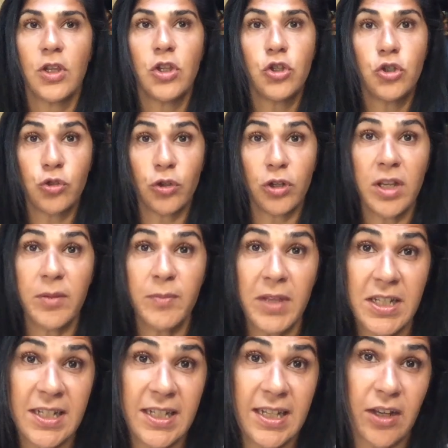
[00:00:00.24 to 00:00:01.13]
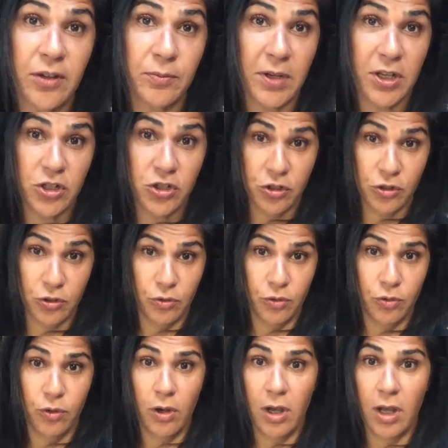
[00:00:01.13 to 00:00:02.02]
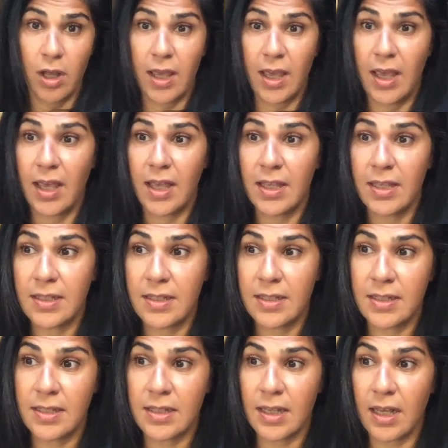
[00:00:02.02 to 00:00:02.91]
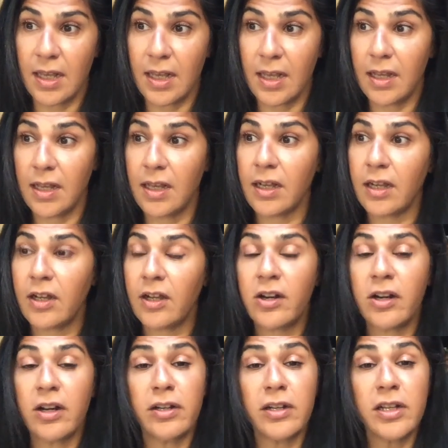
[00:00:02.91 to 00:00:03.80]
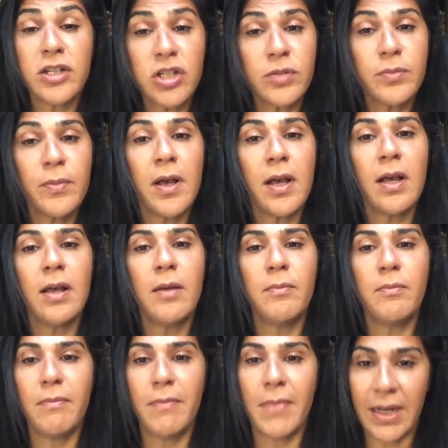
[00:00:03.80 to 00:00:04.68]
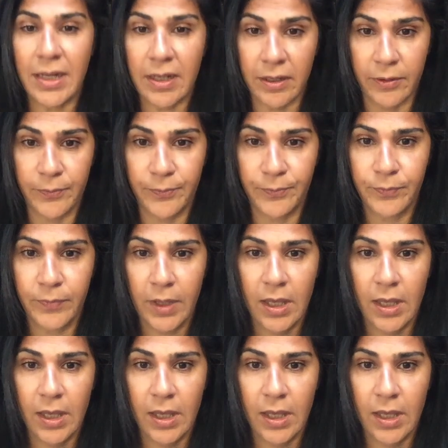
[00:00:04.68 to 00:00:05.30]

Joining me today on my show is Karishma Menon.